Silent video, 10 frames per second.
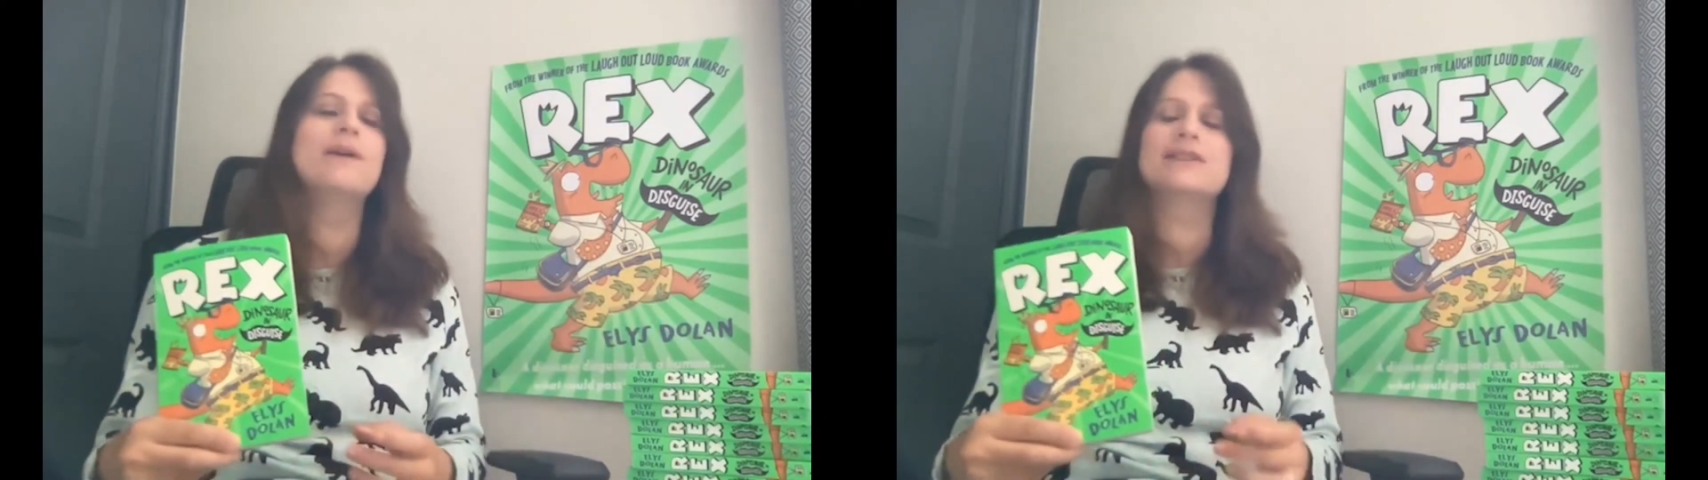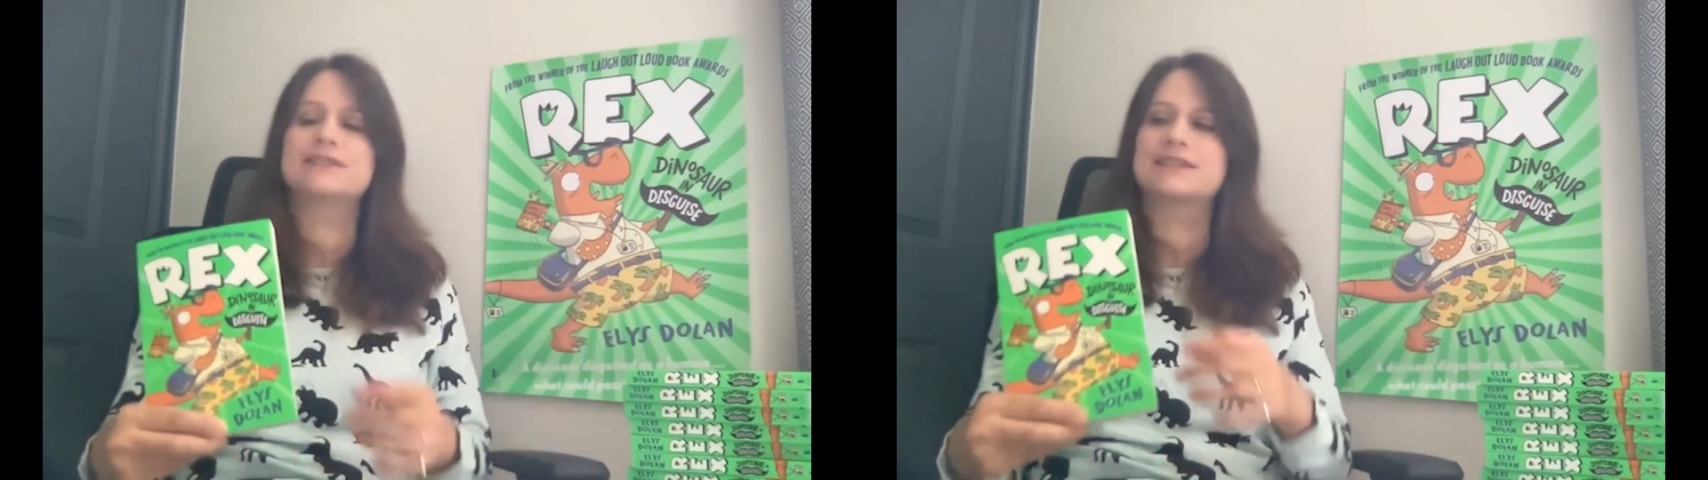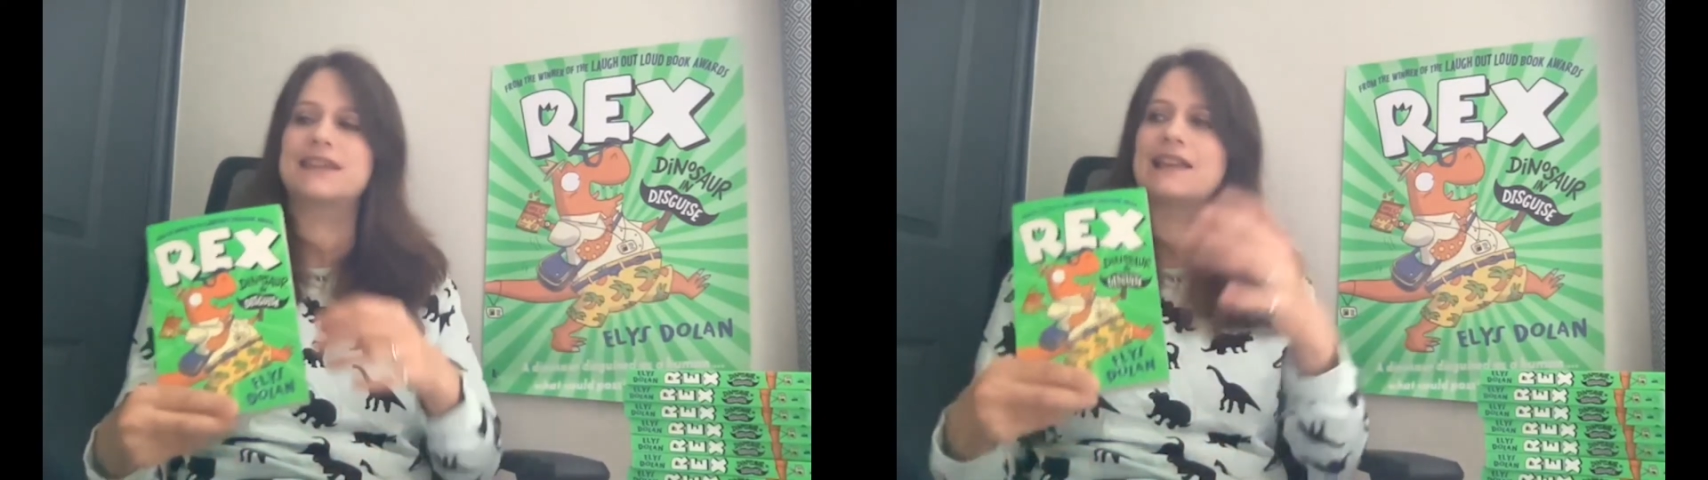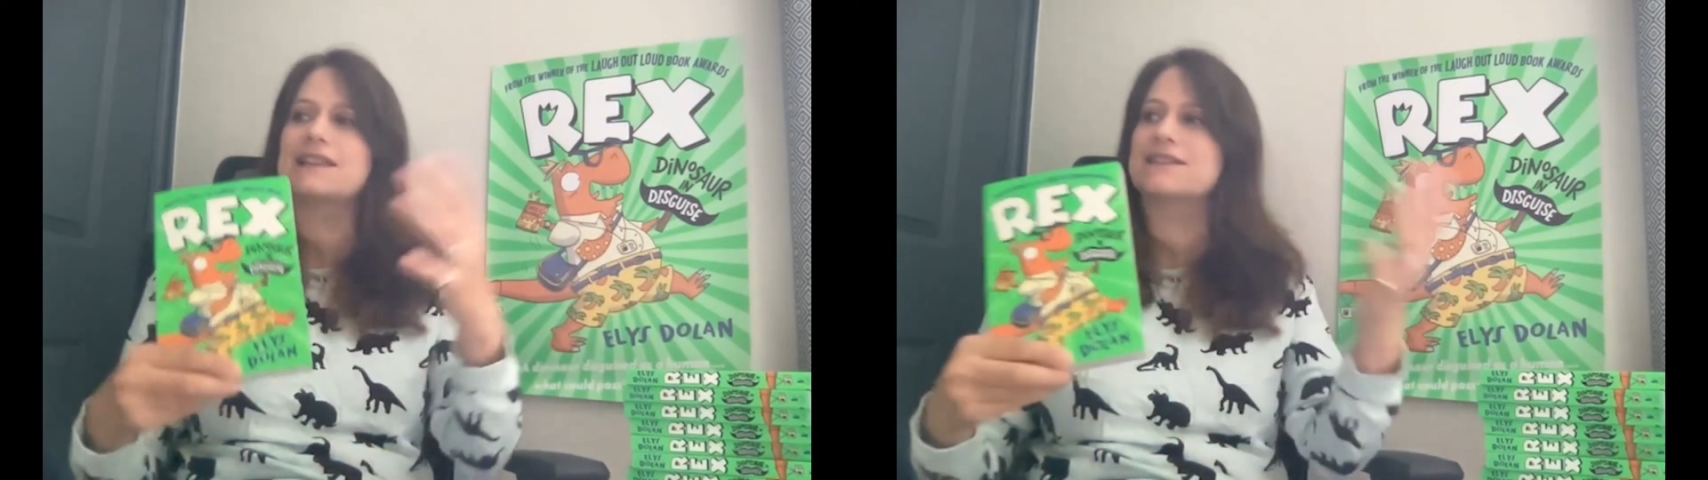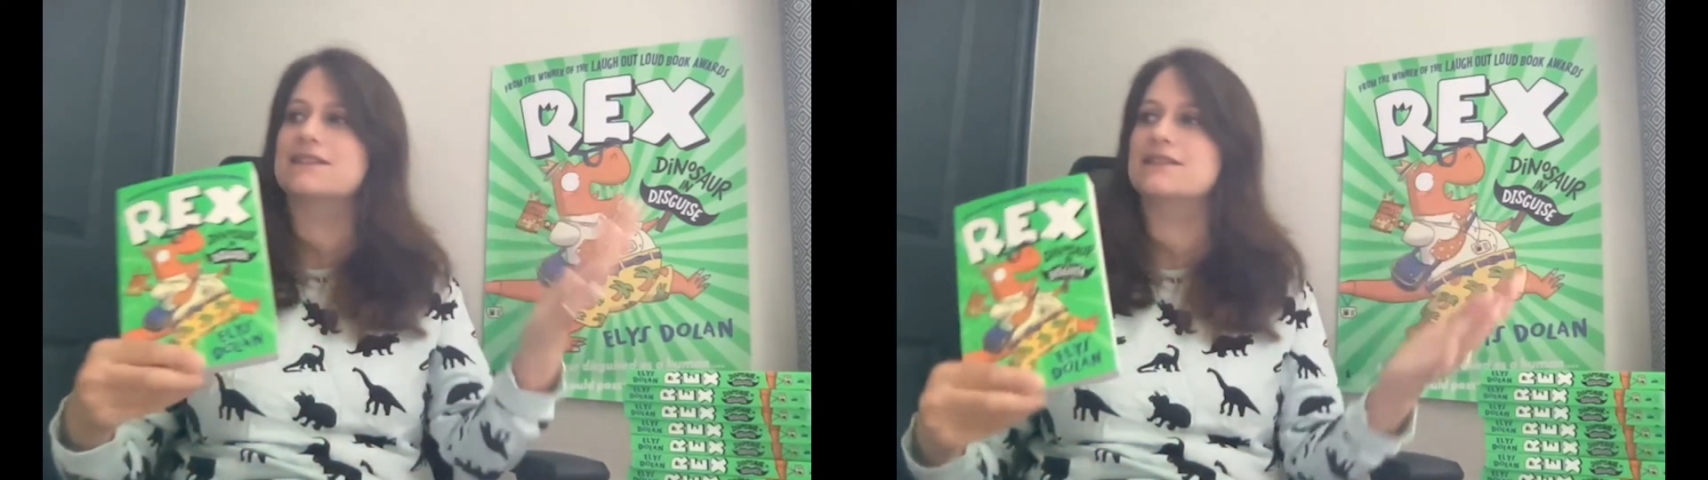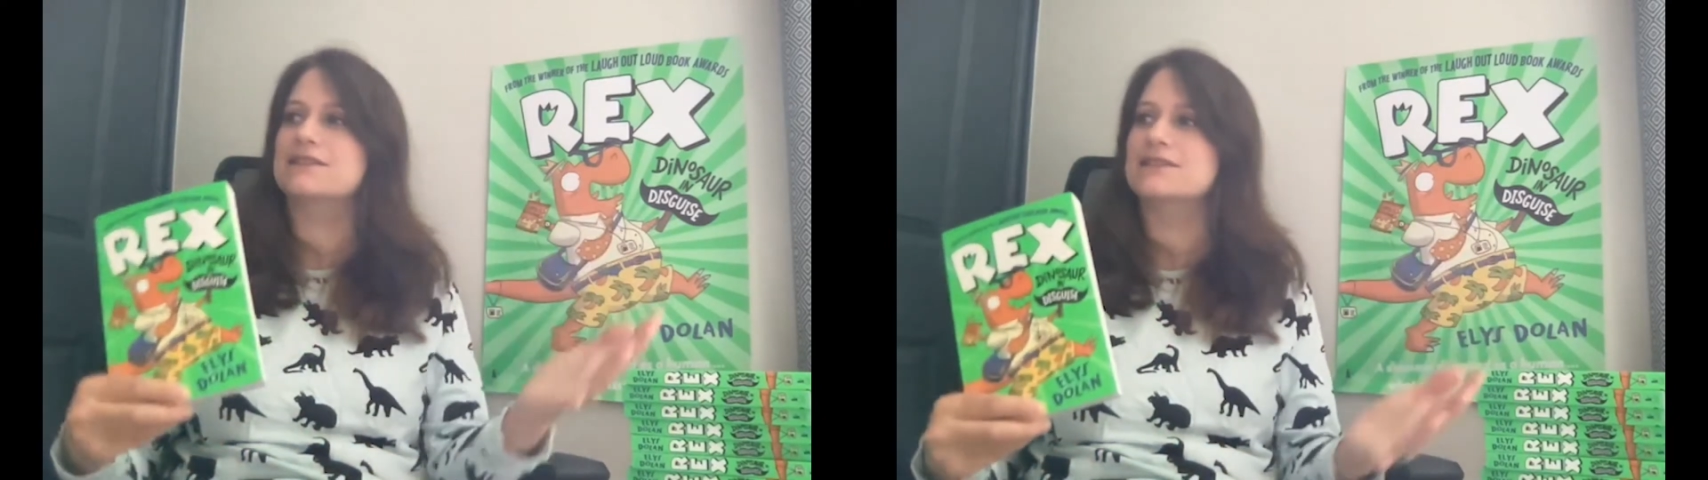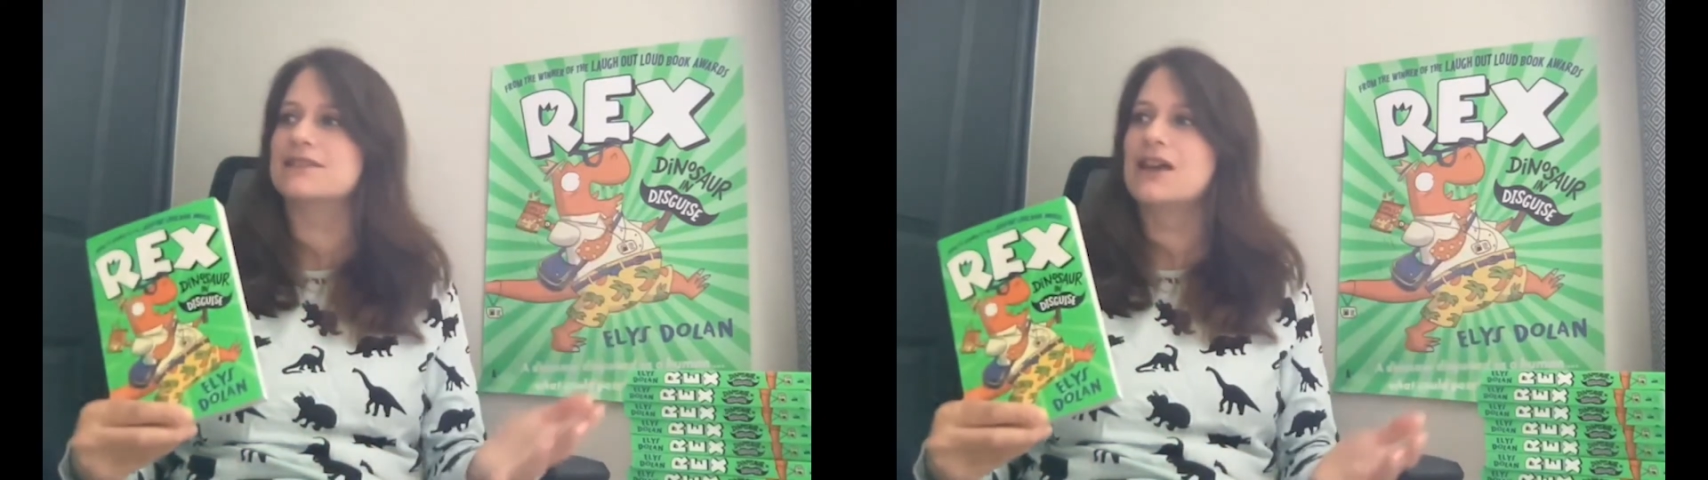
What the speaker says: skeletons,